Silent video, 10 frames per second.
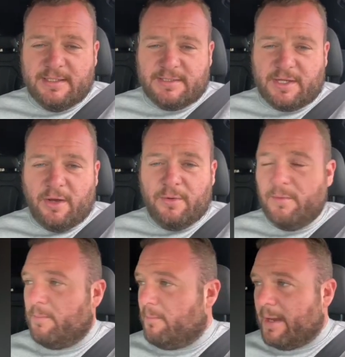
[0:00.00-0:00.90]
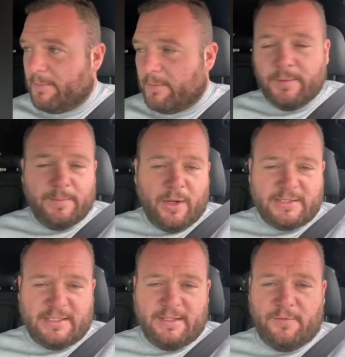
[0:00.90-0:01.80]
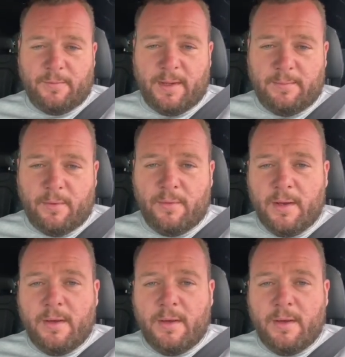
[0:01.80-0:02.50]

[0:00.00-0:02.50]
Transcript: So maybe we might see a few people.